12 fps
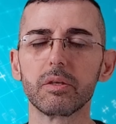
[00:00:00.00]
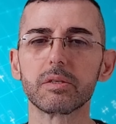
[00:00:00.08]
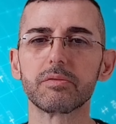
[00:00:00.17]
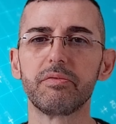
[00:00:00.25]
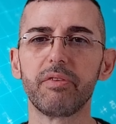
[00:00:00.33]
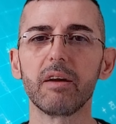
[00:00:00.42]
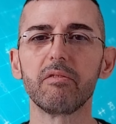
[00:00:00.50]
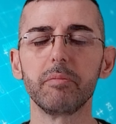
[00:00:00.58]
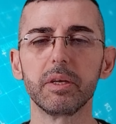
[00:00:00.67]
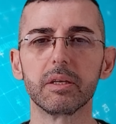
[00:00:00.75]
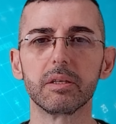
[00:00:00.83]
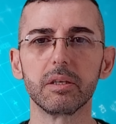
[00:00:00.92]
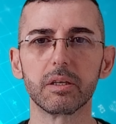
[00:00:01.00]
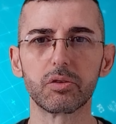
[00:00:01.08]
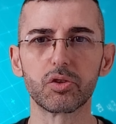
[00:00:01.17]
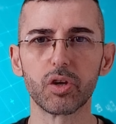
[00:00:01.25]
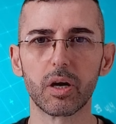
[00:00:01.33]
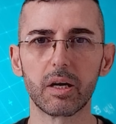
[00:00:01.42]
this 5-minute
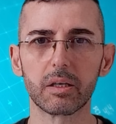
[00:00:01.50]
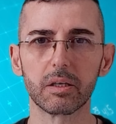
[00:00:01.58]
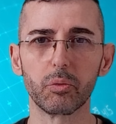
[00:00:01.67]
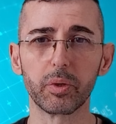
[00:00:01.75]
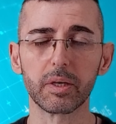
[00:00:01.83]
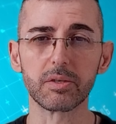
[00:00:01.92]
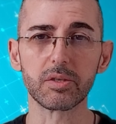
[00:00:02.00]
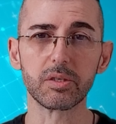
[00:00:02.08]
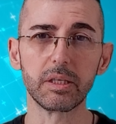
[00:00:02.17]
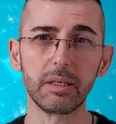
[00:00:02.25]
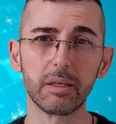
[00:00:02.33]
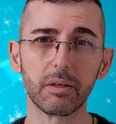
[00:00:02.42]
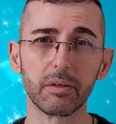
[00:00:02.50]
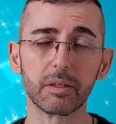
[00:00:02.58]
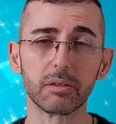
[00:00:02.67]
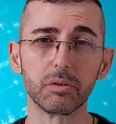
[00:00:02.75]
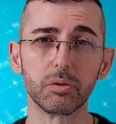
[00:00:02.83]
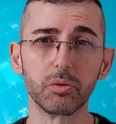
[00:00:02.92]
ES chart, we can see
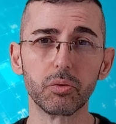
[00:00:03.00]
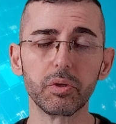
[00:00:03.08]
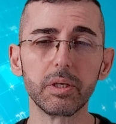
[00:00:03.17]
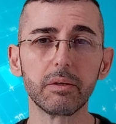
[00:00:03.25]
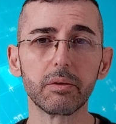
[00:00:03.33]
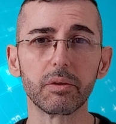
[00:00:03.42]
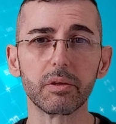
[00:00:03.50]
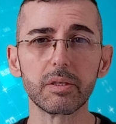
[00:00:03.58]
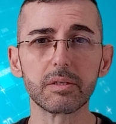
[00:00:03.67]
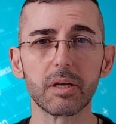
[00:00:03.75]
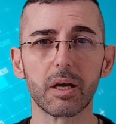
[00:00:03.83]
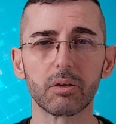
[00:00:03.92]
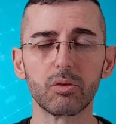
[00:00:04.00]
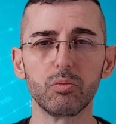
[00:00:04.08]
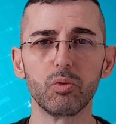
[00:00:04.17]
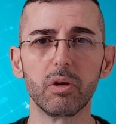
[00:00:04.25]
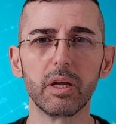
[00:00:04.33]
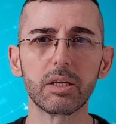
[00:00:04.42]
that during this
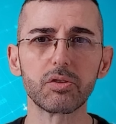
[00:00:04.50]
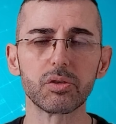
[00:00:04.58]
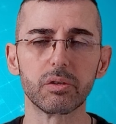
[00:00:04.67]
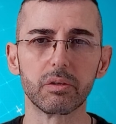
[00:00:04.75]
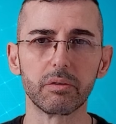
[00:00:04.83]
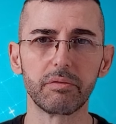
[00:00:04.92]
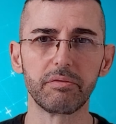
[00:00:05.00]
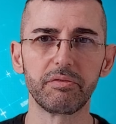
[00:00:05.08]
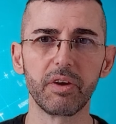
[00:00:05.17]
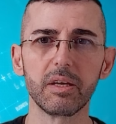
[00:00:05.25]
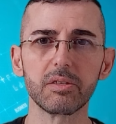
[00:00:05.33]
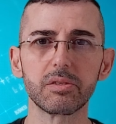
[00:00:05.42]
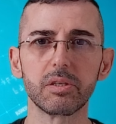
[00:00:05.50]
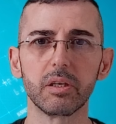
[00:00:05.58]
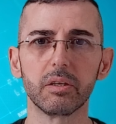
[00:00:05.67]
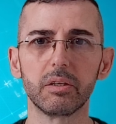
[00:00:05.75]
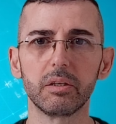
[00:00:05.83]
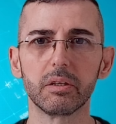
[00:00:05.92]
accumulation phase
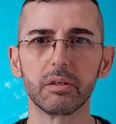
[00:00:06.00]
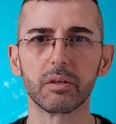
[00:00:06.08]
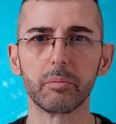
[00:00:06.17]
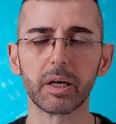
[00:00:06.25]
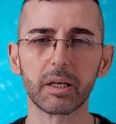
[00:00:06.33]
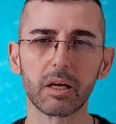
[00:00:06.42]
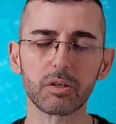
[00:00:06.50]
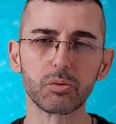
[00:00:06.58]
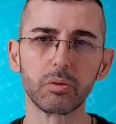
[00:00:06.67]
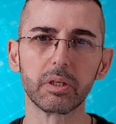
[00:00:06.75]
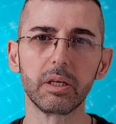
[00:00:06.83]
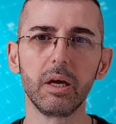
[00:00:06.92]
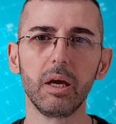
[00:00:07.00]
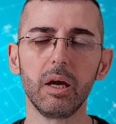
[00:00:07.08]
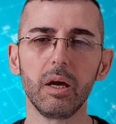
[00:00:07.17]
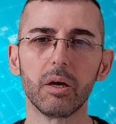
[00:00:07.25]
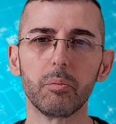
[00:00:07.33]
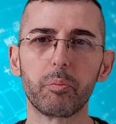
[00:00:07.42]
here, the market actually
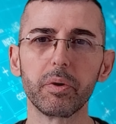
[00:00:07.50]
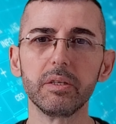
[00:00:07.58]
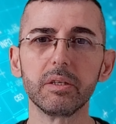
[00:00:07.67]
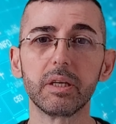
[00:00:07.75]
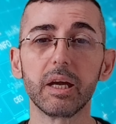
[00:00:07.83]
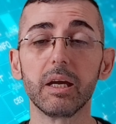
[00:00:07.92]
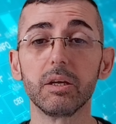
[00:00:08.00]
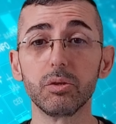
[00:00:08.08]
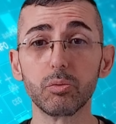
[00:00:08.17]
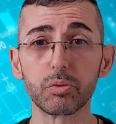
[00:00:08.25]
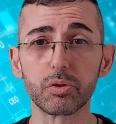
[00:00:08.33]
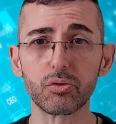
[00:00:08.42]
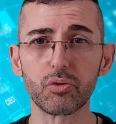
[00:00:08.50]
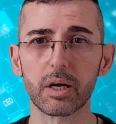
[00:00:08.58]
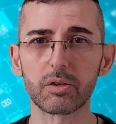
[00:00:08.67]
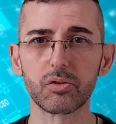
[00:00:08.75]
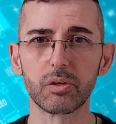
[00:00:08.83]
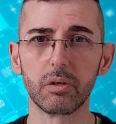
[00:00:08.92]
printed a new
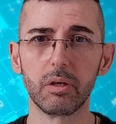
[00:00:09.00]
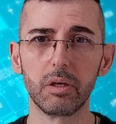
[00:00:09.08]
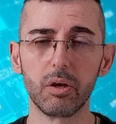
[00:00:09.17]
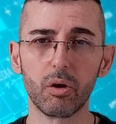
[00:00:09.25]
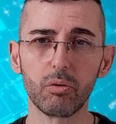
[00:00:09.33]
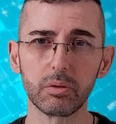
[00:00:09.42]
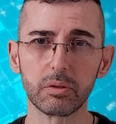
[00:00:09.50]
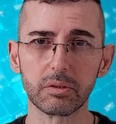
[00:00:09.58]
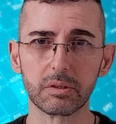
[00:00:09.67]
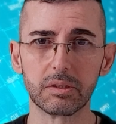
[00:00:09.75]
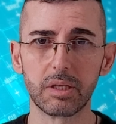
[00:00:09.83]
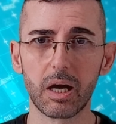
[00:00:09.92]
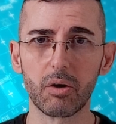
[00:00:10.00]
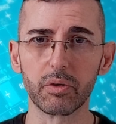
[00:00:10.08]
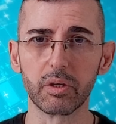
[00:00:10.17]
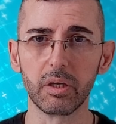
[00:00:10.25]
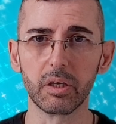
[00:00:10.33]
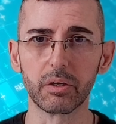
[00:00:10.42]
structural low
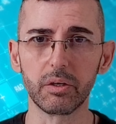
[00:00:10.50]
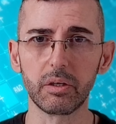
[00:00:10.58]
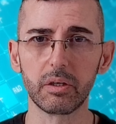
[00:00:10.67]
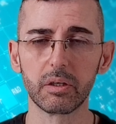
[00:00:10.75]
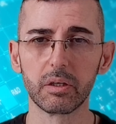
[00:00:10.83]
down here.